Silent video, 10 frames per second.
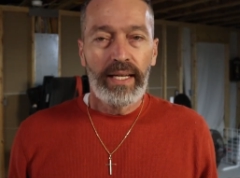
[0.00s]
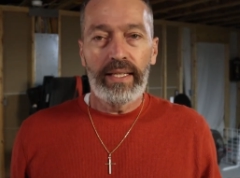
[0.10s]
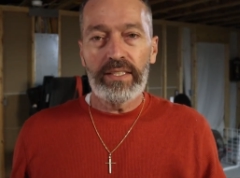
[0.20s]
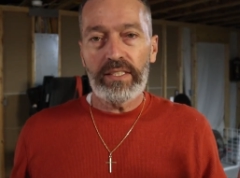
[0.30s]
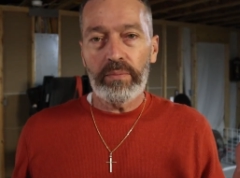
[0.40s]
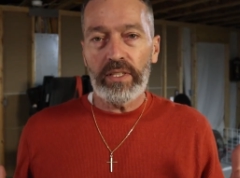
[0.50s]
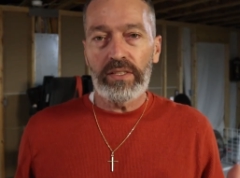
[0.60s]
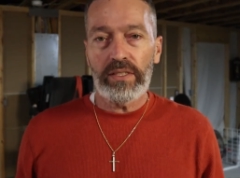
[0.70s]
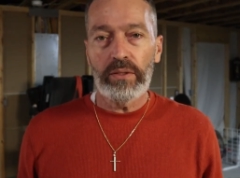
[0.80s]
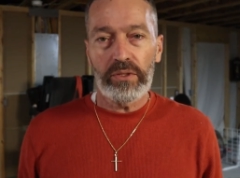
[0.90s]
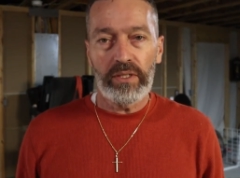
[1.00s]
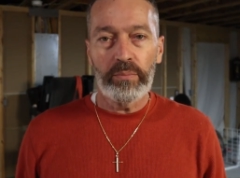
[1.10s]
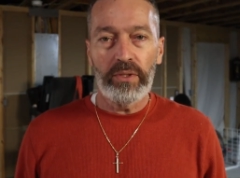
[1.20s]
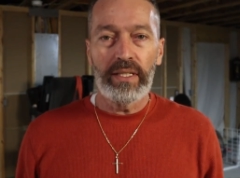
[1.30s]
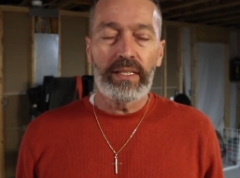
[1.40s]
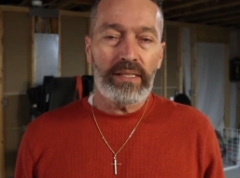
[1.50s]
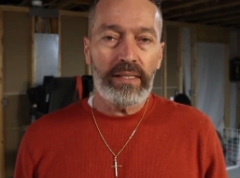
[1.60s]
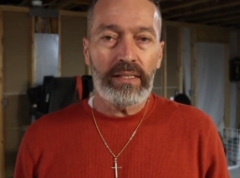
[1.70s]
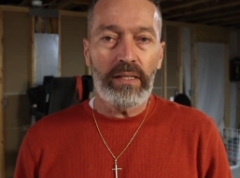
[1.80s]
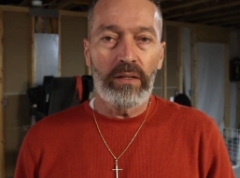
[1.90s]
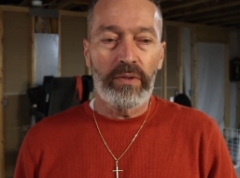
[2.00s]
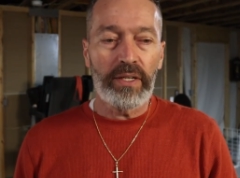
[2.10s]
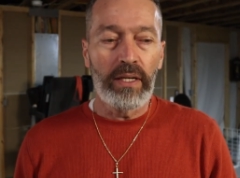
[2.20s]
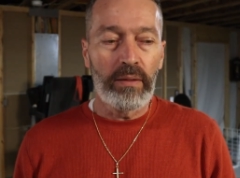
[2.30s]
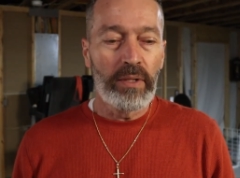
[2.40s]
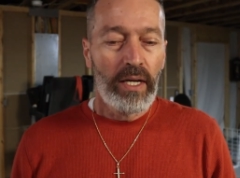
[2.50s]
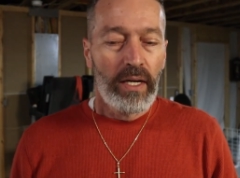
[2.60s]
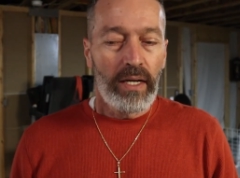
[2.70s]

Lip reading: And it's something so simple and it's easy to overcome.